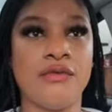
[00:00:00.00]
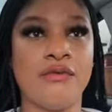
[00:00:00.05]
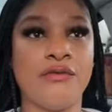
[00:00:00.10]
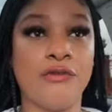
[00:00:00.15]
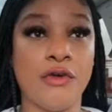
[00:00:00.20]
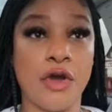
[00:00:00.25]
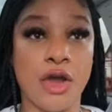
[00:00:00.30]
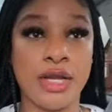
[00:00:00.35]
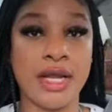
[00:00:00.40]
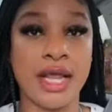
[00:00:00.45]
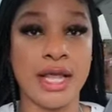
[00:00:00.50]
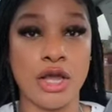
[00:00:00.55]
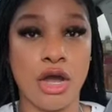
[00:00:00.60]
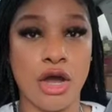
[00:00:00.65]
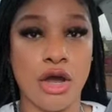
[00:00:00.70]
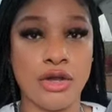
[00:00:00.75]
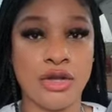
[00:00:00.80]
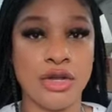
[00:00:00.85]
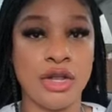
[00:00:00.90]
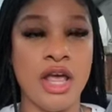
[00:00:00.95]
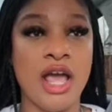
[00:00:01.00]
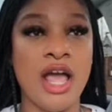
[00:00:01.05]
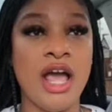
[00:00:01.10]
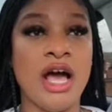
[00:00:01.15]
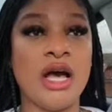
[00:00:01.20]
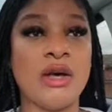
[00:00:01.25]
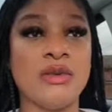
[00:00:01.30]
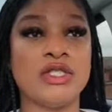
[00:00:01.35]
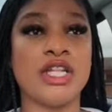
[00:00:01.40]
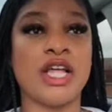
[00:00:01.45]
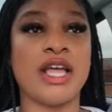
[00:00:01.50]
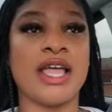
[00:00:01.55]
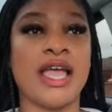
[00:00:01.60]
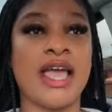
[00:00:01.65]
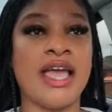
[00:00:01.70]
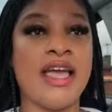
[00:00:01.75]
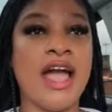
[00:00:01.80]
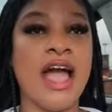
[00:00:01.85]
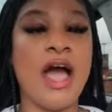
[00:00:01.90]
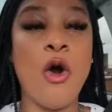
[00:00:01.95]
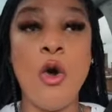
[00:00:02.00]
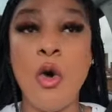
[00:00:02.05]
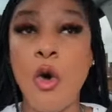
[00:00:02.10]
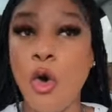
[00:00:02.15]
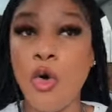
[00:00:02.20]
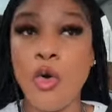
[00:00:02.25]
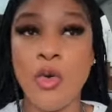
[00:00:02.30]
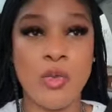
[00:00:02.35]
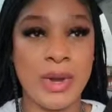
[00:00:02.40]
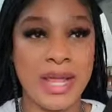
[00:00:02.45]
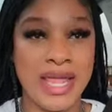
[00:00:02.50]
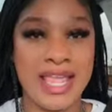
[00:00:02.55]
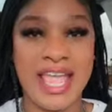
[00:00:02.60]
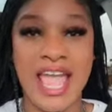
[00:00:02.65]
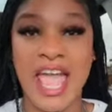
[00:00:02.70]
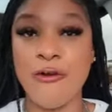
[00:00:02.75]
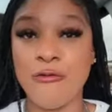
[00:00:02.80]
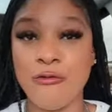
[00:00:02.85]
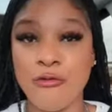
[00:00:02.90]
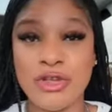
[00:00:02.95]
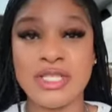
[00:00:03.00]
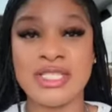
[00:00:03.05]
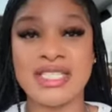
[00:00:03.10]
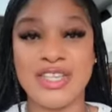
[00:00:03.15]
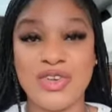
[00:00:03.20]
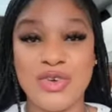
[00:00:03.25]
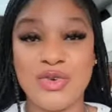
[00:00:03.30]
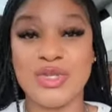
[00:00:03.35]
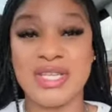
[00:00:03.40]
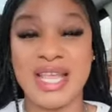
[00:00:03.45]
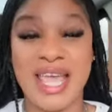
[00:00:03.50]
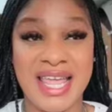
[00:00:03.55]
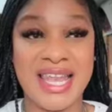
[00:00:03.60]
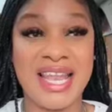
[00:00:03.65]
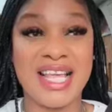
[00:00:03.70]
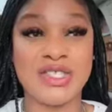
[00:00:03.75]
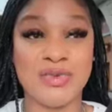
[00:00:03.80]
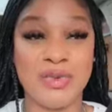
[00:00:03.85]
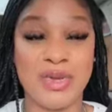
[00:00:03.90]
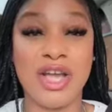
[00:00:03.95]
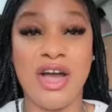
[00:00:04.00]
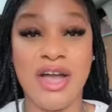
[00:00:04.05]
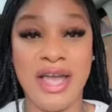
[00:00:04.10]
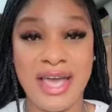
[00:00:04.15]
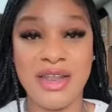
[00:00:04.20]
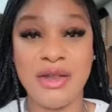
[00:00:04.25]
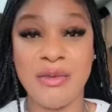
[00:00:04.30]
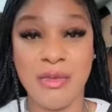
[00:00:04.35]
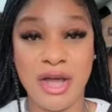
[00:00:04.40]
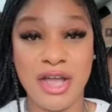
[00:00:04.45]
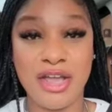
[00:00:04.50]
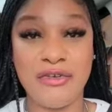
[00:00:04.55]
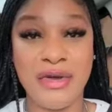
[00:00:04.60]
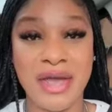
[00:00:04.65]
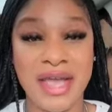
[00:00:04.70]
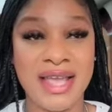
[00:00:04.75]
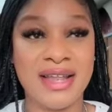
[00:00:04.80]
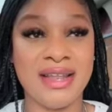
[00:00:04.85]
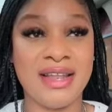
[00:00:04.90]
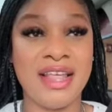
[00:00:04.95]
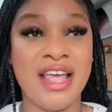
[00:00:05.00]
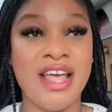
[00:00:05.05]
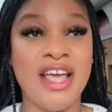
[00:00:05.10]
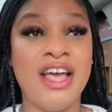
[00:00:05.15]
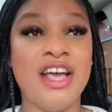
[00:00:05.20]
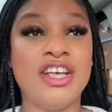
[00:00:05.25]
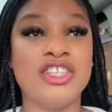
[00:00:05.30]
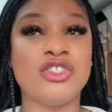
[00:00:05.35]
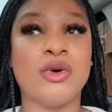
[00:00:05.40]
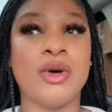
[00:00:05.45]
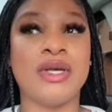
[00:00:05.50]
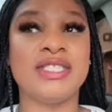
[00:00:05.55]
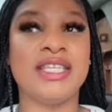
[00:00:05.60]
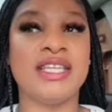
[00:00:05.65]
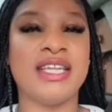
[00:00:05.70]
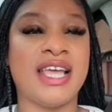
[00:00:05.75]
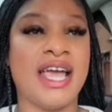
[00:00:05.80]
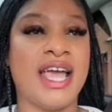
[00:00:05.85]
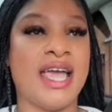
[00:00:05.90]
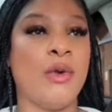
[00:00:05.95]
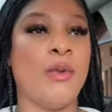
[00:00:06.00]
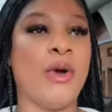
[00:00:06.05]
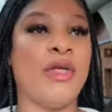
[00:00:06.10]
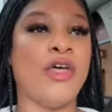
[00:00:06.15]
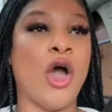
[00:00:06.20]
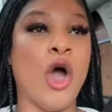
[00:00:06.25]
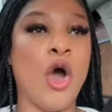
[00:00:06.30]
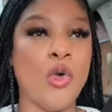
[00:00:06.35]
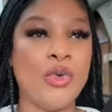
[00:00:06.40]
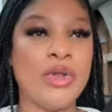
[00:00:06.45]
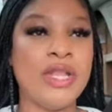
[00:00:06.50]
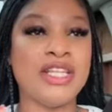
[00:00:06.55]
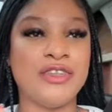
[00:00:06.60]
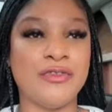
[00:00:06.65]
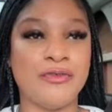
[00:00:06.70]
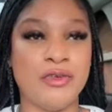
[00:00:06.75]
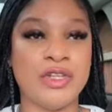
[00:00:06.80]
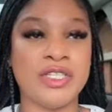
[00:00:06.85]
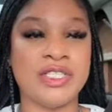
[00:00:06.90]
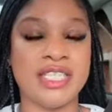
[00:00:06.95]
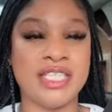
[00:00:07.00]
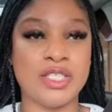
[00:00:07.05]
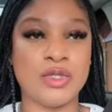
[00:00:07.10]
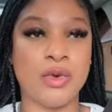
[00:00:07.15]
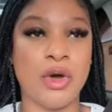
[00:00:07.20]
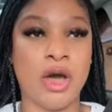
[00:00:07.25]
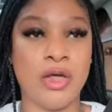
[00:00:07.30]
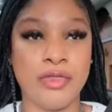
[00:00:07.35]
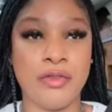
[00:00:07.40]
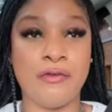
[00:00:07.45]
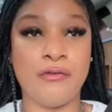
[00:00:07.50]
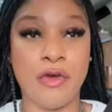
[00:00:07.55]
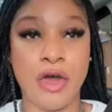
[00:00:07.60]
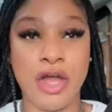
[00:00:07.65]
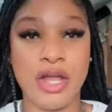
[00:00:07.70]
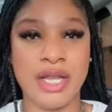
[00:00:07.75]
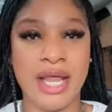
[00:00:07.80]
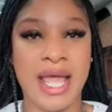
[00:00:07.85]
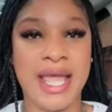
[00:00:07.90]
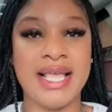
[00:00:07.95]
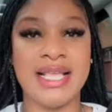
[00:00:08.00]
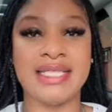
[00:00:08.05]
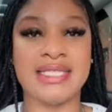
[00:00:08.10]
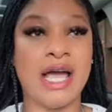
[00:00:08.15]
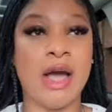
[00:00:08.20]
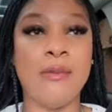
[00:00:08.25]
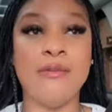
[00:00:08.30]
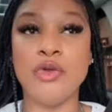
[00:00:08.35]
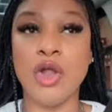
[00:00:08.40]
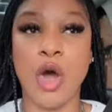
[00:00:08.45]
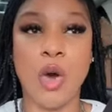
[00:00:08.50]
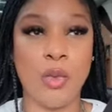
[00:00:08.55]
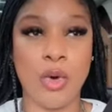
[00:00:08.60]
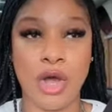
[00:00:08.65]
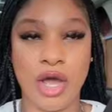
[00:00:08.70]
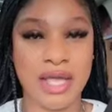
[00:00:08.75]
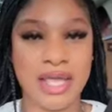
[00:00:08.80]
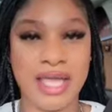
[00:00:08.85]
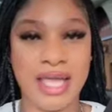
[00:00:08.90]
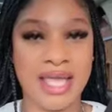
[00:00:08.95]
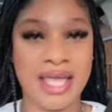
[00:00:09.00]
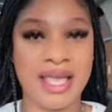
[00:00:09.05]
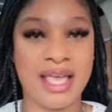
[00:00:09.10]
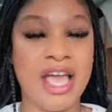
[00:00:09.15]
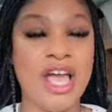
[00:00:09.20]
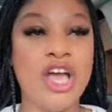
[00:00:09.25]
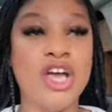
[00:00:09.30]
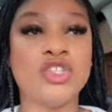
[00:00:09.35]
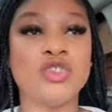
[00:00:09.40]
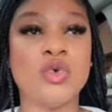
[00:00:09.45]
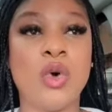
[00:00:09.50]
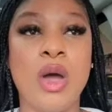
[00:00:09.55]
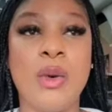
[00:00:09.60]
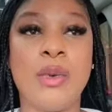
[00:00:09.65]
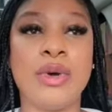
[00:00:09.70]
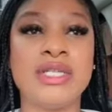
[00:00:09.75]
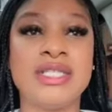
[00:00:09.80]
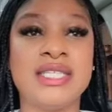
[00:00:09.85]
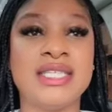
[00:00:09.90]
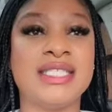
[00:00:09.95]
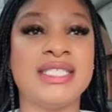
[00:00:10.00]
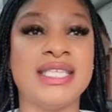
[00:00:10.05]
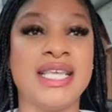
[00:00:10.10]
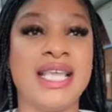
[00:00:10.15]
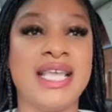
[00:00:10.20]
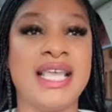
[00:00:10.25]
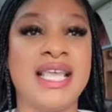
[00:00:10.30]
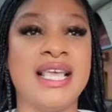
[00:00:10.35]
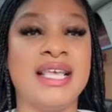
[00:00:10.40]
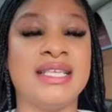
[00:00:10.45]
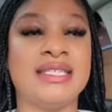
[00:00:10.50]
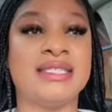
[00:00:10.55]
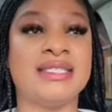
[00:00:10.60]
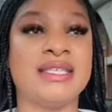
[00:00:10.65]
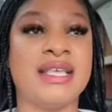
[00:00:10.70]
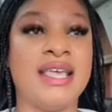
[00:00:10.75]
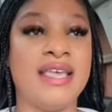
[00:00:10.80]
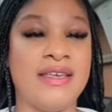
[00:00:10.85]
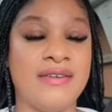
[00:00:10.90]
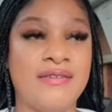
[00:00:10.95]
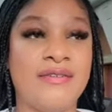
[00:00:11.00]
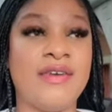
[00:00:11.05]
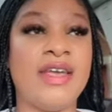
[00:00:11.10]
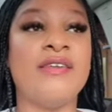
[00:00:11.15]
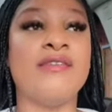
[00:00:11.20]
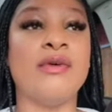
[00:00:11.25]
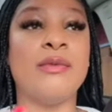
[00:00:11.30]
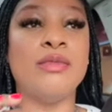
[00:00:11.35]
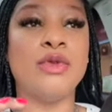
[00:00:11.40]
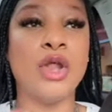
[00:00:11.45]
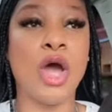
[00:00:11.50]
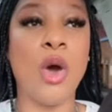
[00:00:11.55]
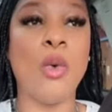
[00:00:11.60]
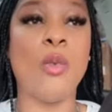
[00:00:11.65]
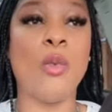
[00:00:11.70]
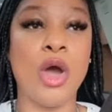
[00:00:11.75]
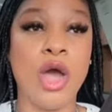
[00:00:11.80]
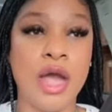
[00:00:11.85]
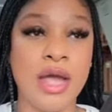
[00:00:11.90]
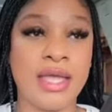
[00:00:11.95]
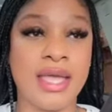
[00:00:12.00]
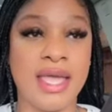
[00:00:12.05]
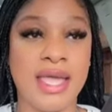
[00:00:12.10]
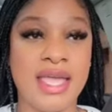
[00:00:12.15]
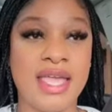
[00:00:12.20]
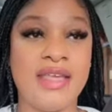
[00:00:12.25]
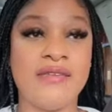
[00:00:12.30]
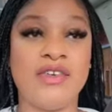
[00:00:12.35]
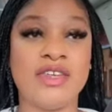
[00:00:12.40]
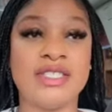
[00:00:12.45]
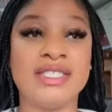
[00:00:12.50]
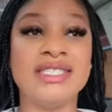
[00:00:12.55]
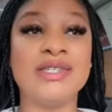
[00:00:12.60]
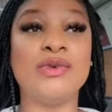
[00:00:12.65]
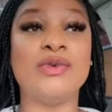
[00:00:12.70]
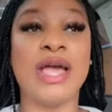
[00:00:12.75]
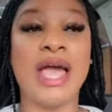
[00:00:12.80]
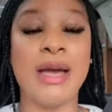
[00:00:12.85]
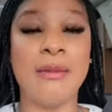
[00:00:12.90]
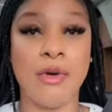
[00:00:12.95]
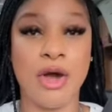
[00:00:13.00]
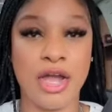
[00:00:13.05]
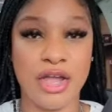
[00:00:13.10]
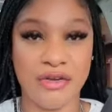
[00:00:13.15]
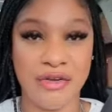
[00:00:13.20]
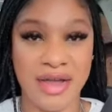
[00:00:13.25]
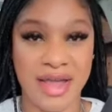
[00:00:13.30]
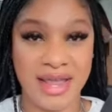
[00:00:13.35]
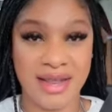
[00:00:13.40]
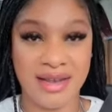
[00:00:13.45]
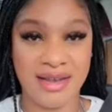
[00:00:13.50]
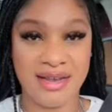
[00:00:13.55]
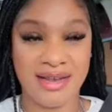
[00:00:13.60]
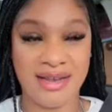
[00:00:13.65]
Friday gone. I was like, all week, every single day last week, I had a migraine so I said, okay, well, the only difference this on the Friday is that I'm not working. So I want to see is if, if I'm not working, if I still get a migraine.